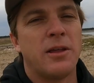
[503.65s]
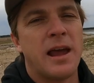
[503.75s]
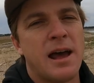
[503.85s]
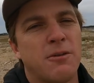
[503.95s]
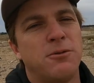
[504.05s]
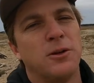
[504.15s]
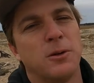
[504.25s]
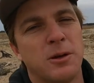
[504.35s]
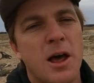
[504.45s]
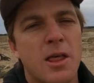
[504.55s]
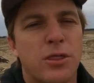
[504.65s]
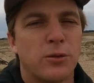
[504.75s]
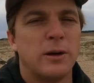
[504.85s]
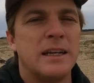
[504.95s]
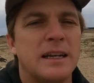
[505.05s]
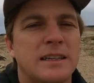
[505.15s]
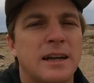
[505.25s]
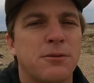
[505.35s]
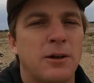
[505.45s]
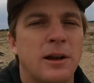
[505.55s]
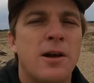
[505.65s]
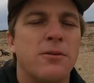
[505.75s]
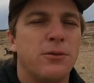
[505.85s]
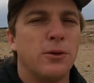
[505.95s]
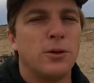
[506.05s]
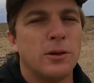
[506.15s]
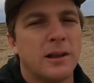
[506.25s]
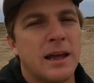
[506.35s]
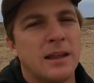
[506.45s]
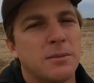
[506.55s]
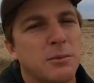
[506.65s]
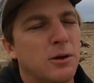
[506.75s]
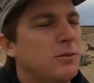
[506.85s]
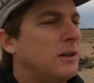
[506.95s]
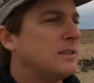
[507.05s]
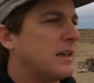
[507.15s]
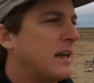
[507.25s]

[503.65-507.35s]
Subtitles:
They have filmed 3 different full-length movies,